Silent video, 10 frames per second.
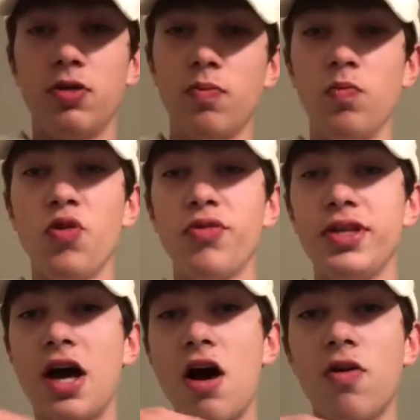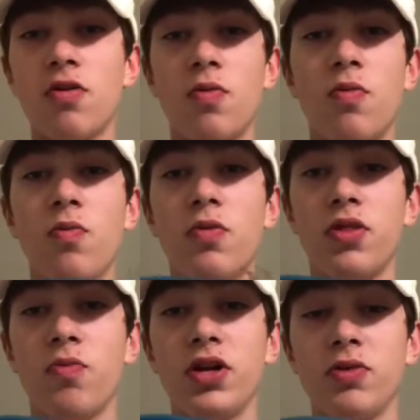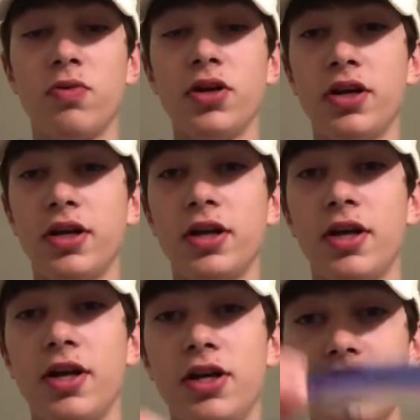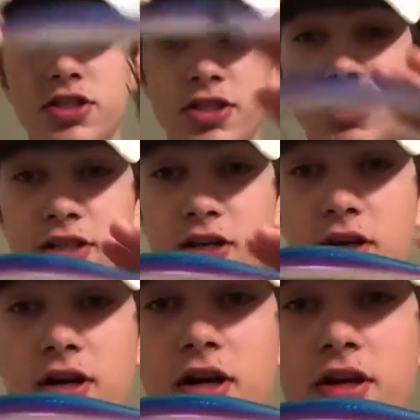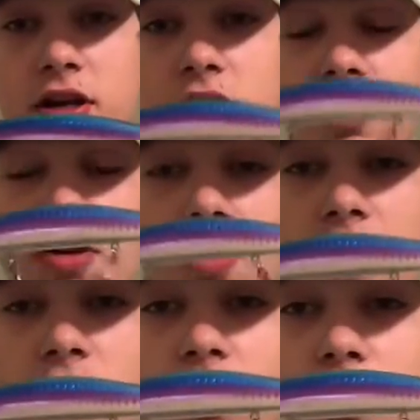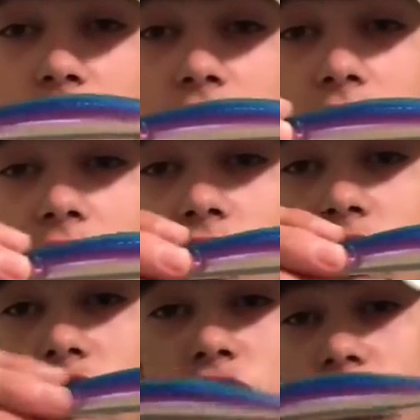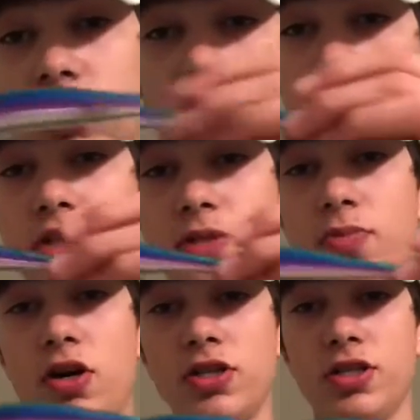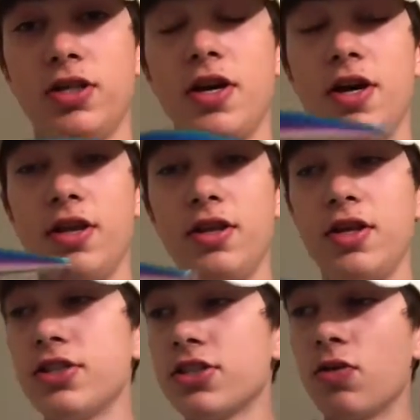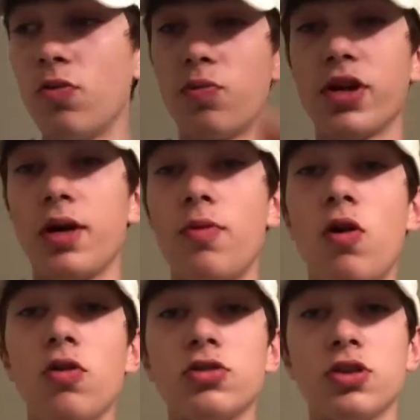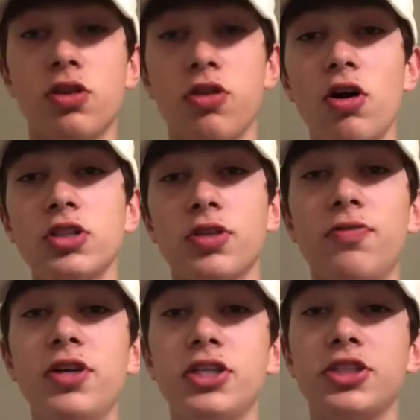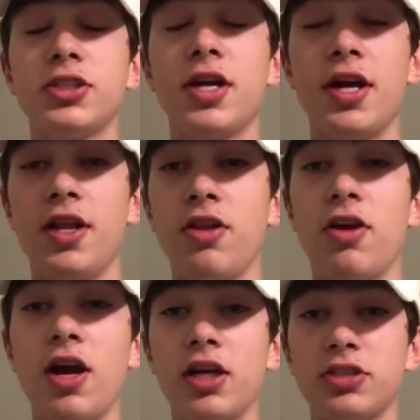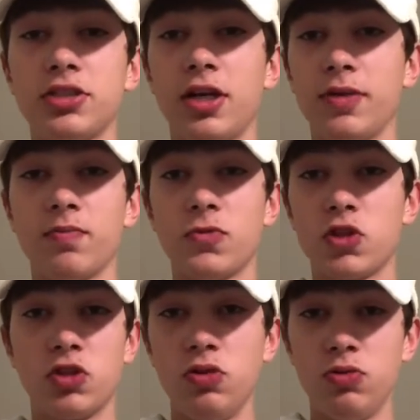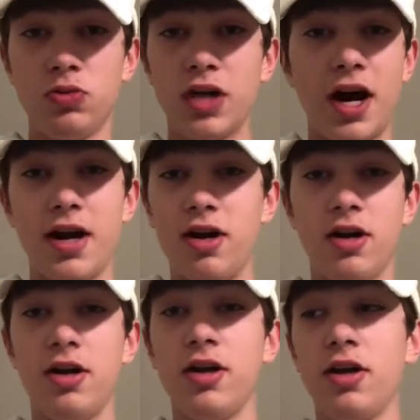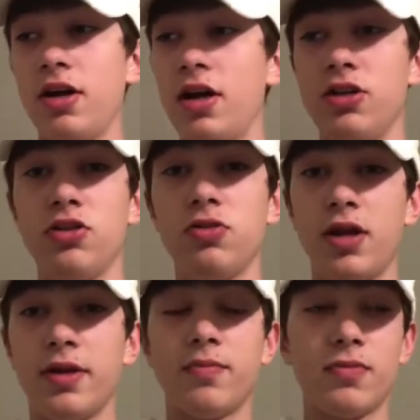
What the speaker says: move it down with when you're reeling. It just sits there, and then you don't have to do anything. You just twitch, and pause it. This will bring up all those lethargic fish that are actually like too tired and too like